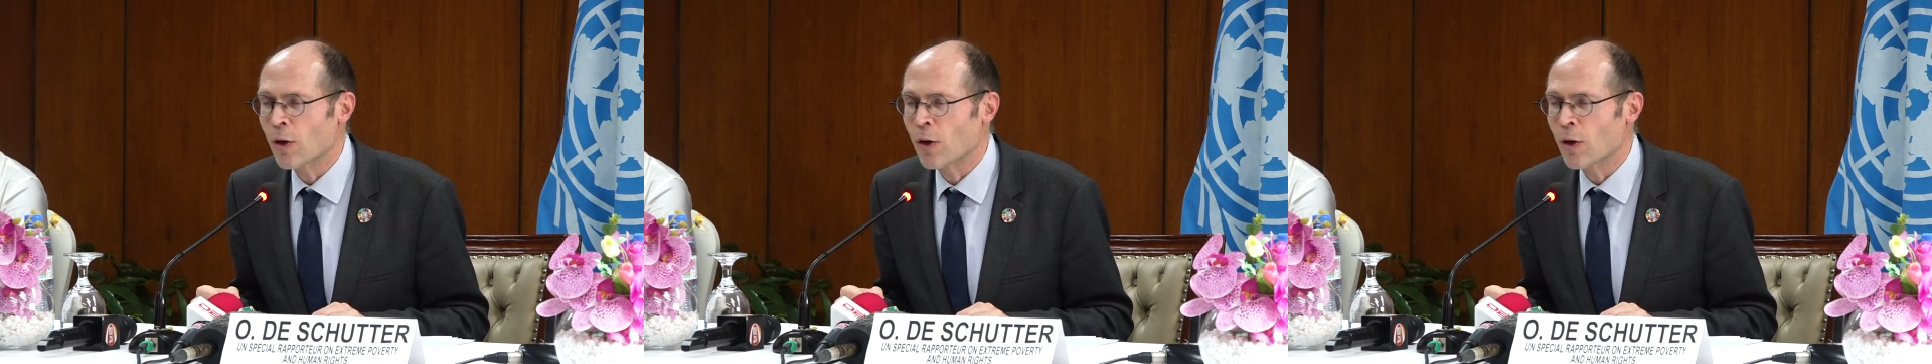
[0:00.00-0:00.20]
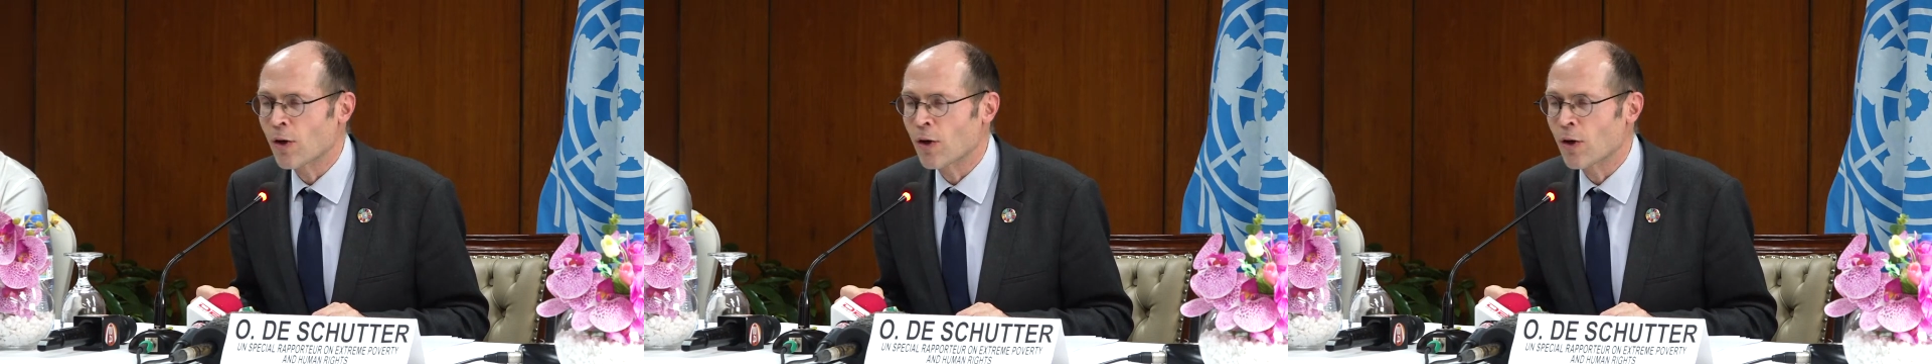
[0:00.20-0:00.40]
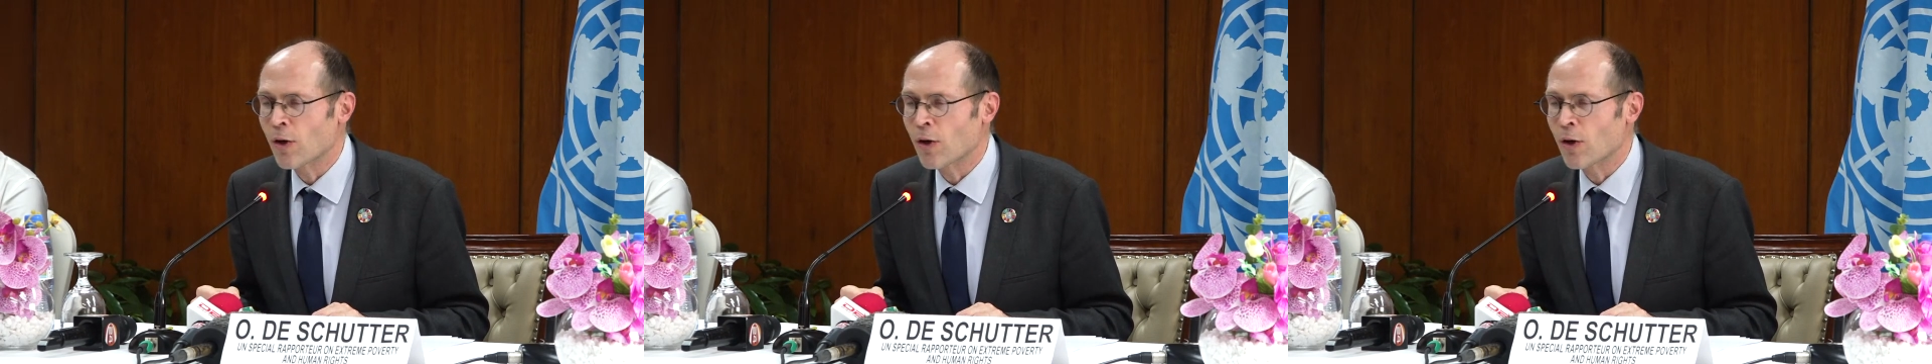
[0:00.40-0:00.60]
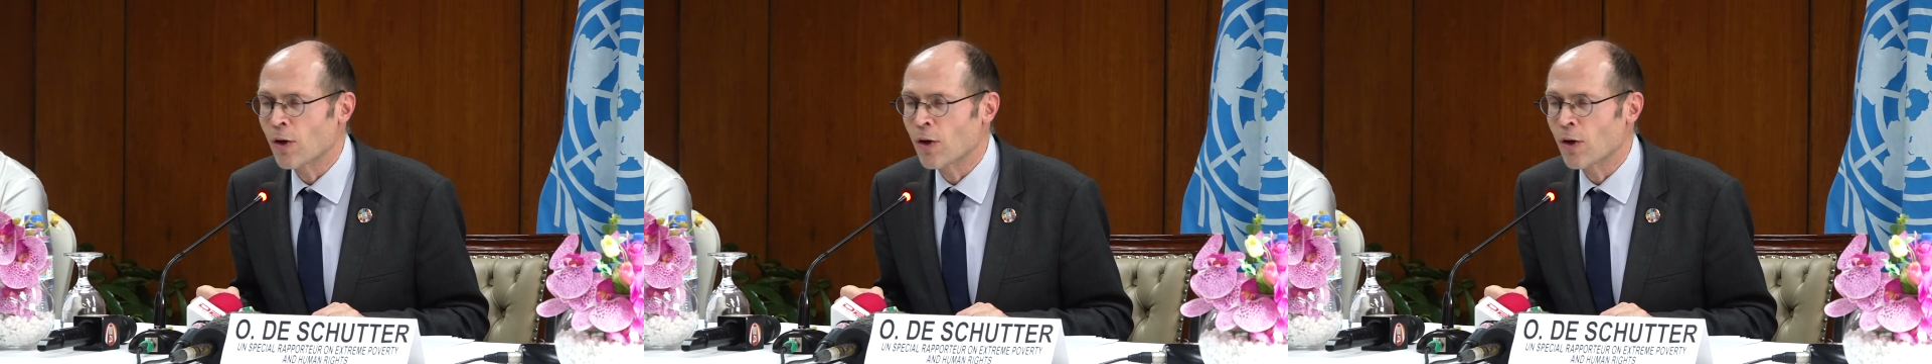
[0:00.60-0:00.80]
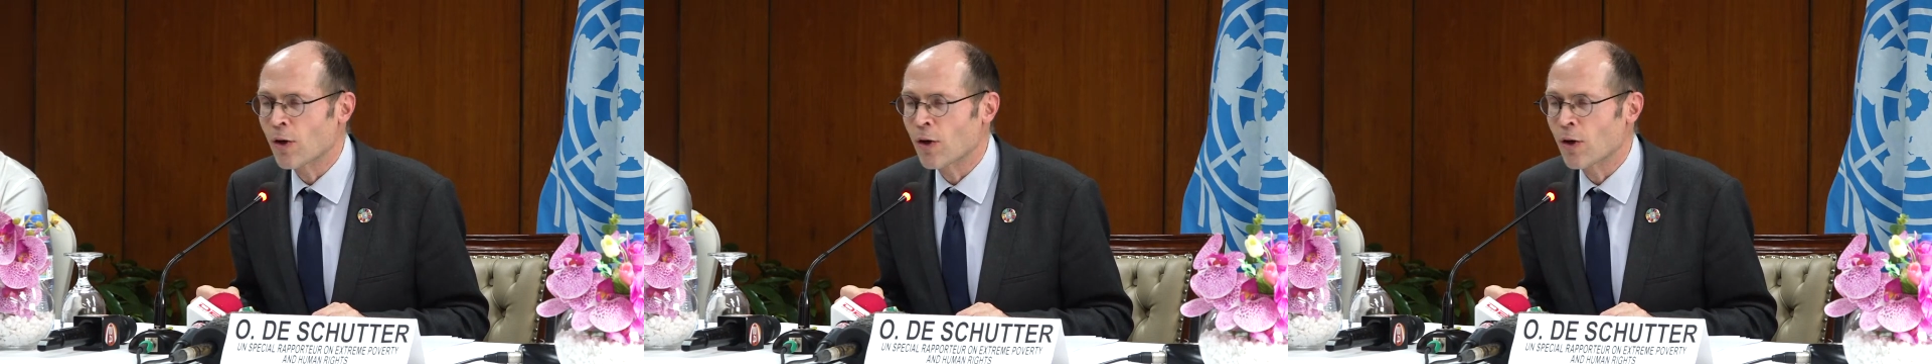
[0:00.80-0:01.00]
was
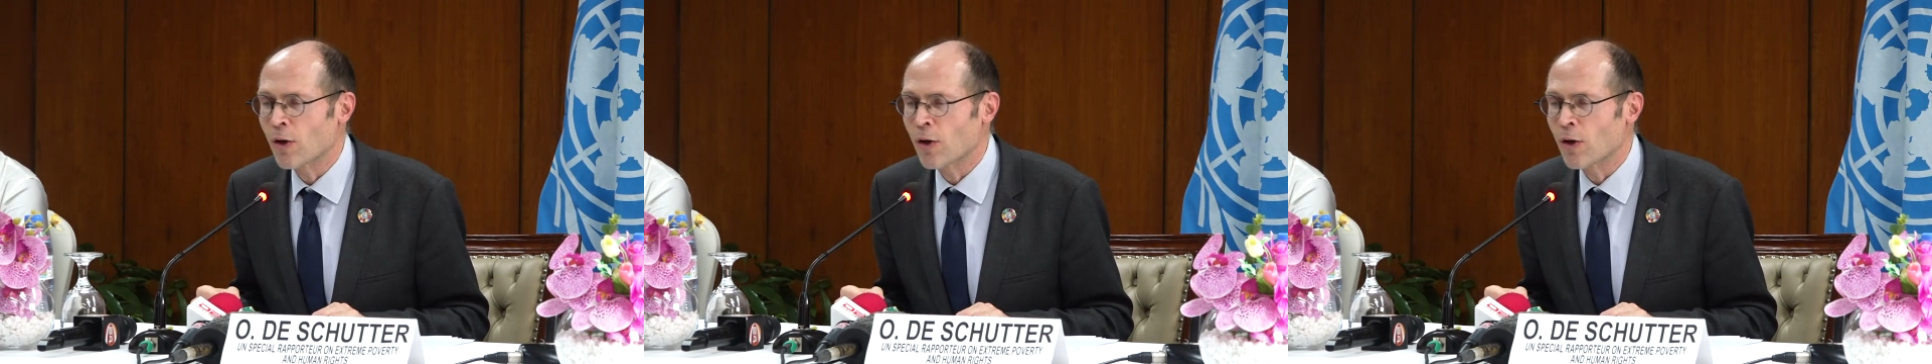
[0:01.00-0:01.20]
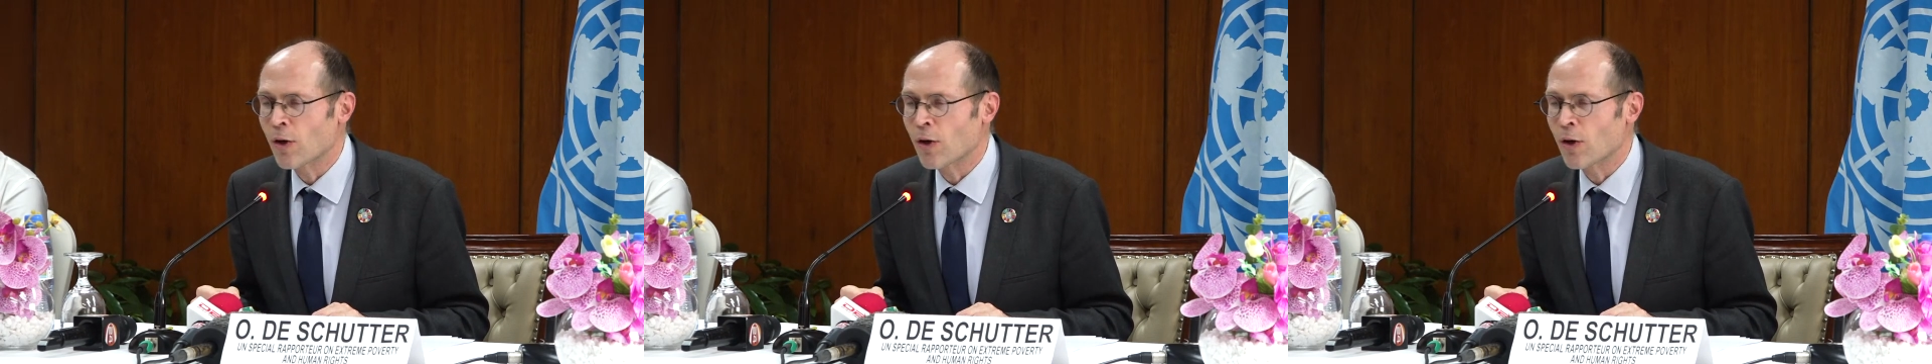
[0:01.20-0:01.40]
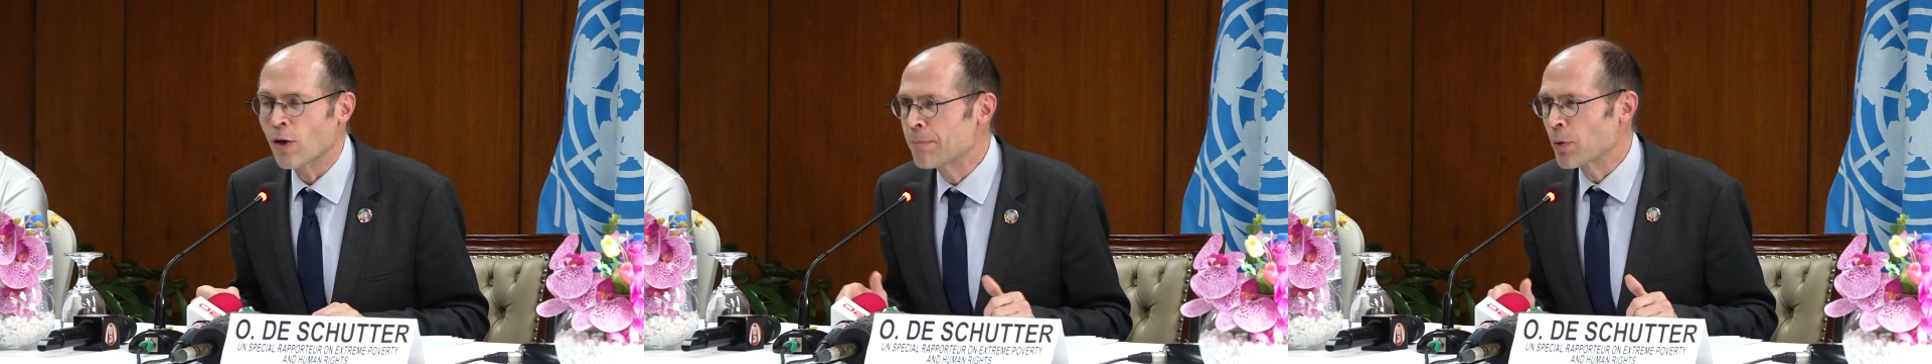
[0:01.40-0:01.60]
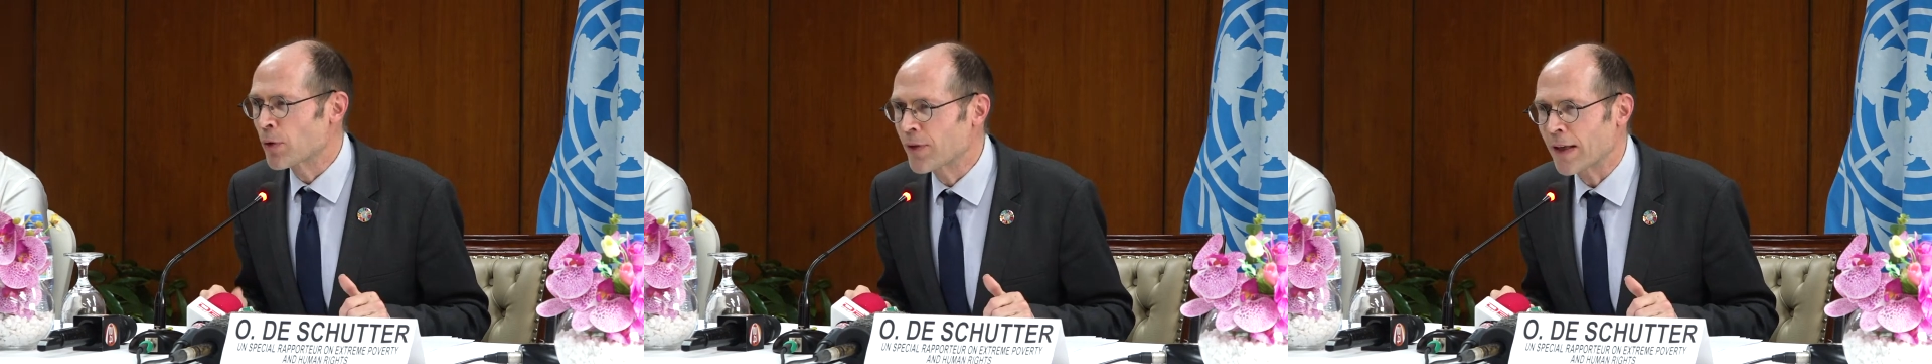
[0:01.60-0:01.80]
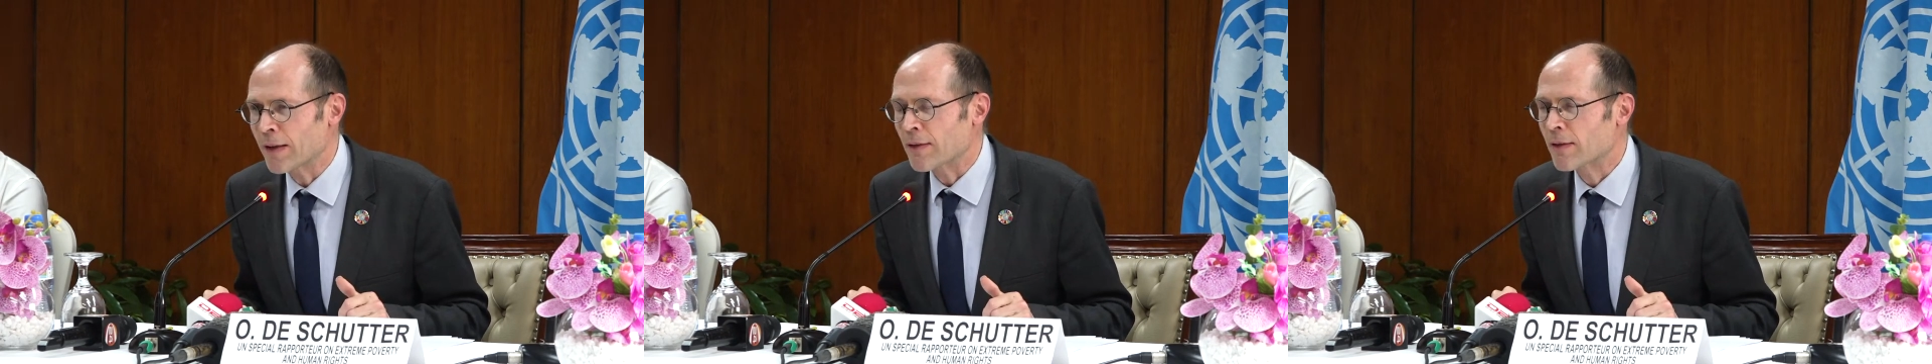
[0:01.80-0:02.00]
about
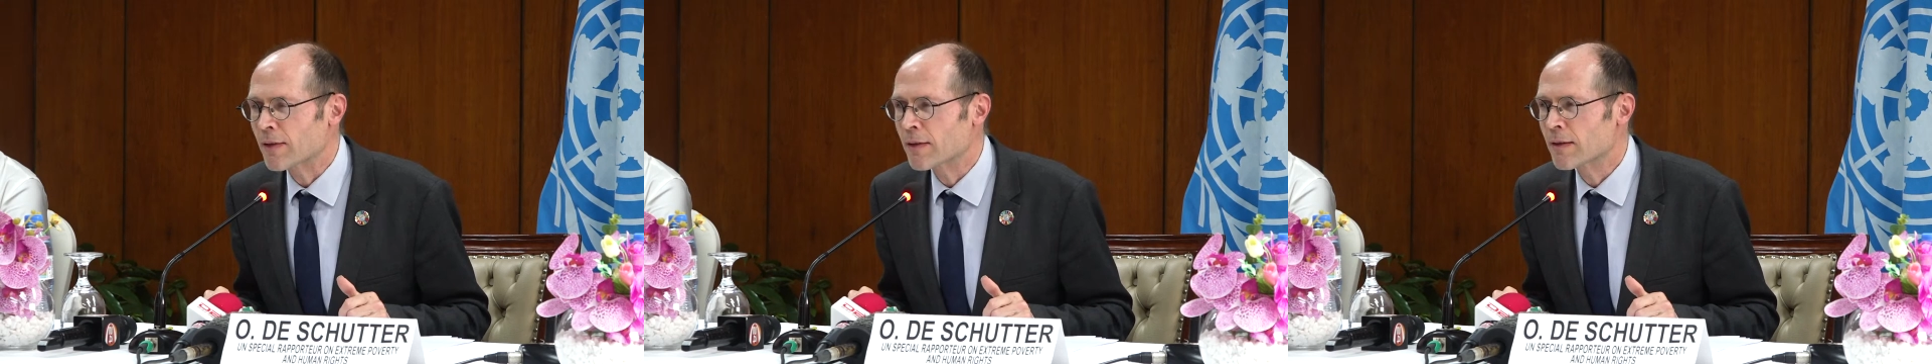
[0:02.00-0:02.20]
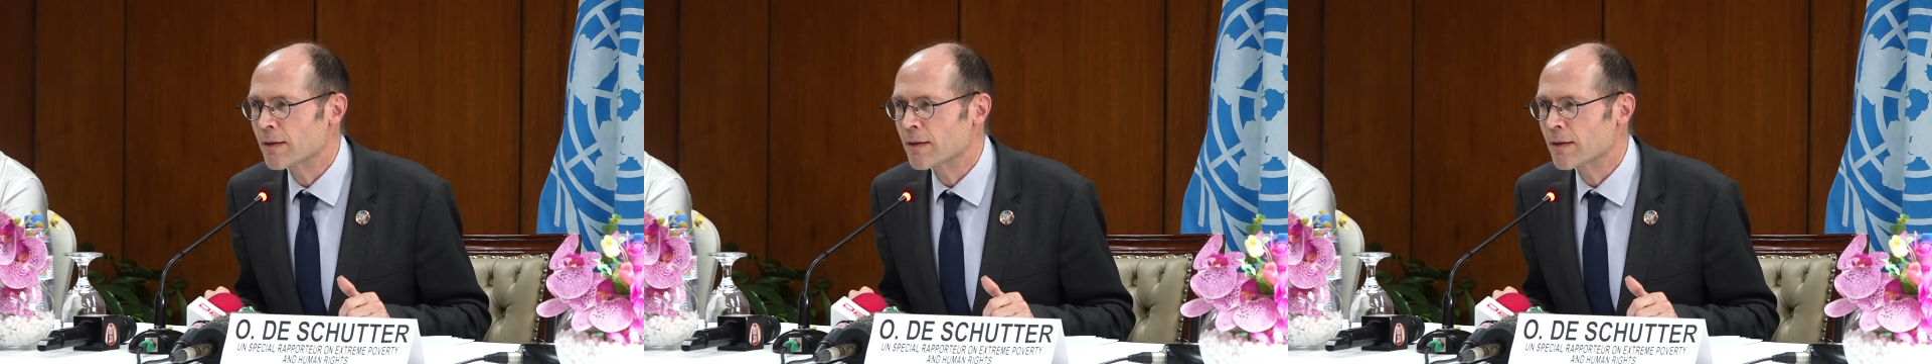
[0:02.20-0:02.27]
8%.